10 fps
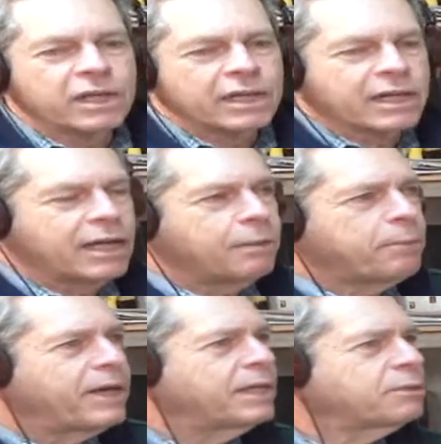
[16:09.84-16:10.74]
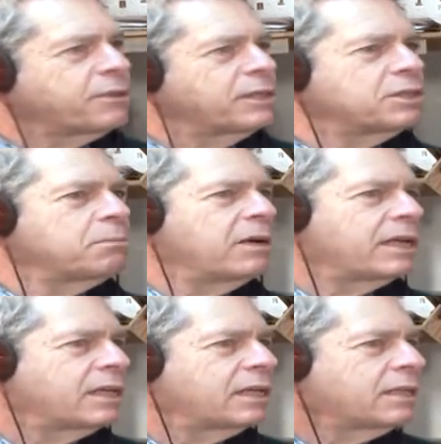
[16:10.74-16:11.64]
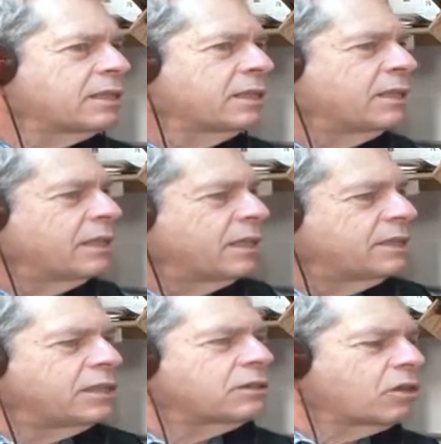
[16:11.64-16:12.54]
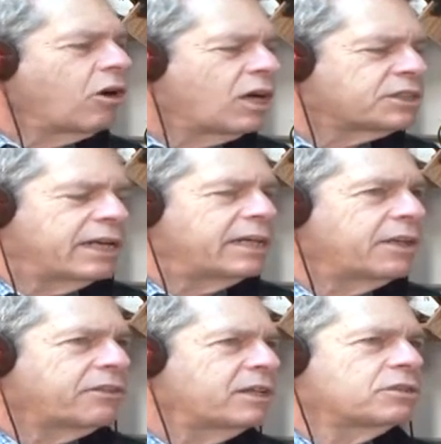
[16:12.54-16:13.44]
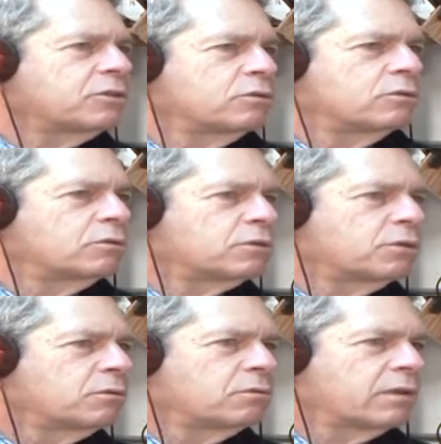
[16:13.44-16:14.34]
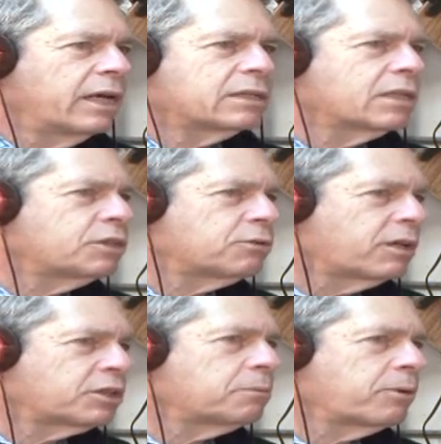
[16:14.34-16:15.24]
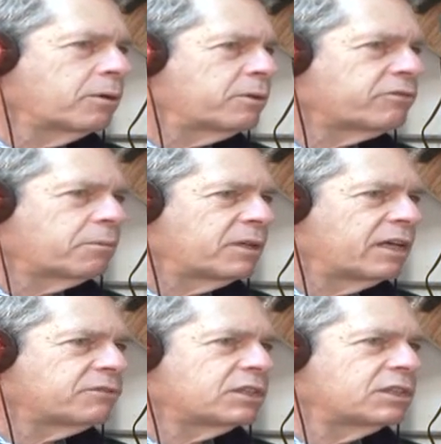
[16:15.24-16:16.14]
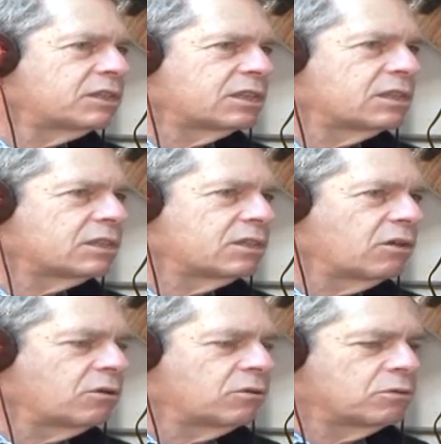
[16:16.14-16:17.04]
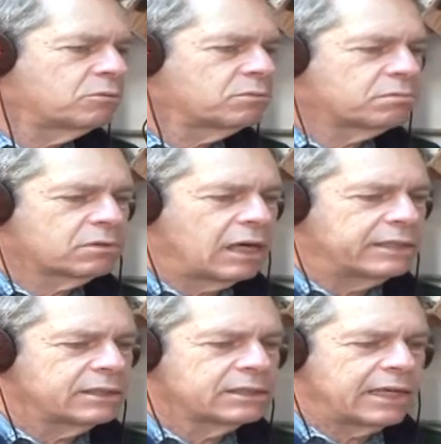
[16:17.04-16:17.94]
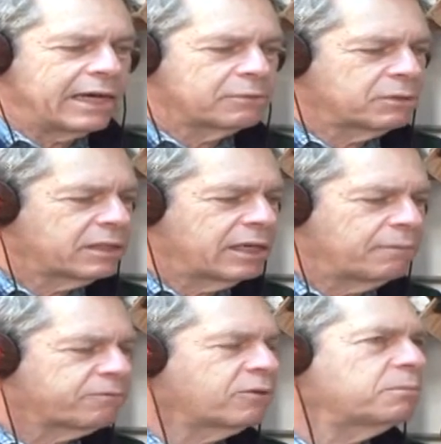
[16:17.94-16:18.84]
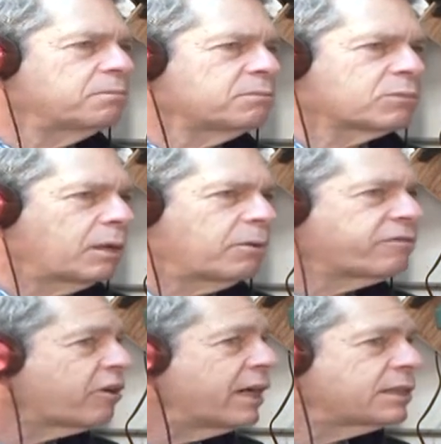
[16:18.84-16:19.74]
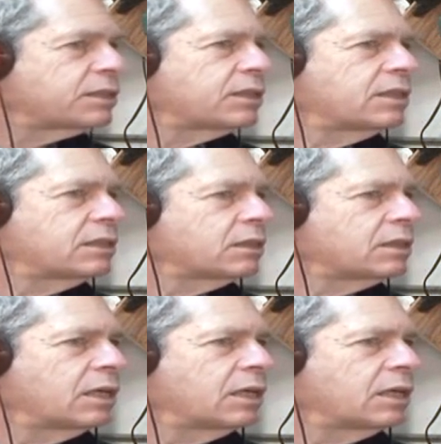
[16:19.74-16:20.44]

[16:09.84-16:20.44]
had a campaign to raise some money. It didn't cost anything to get the construction permit from the FCC, so I did that with help from a couple of friends, and